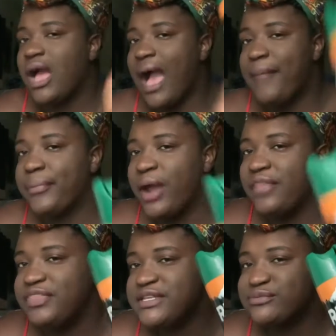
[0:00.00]
I brought
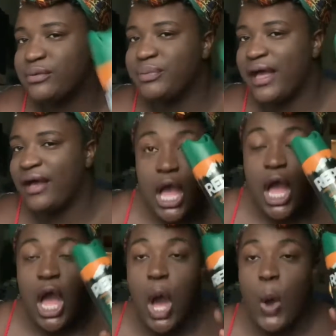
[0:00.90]
this Repel.
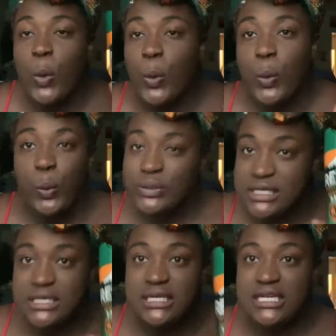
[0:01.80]

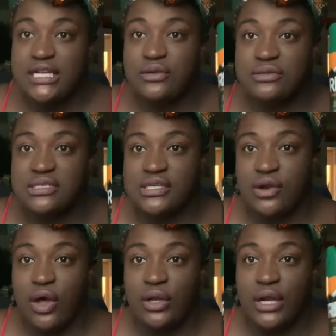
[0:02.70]
Didn't need to use this at
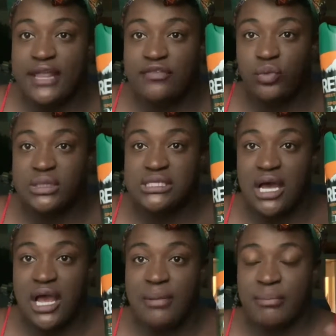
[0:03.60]
all, not even one
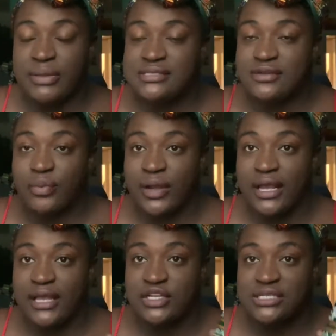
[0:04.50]
time, but still bring
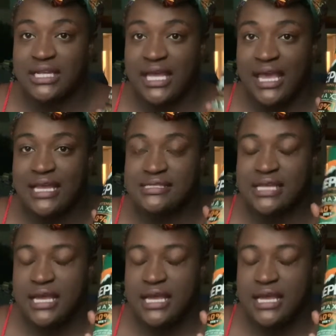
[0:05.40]
it just in case.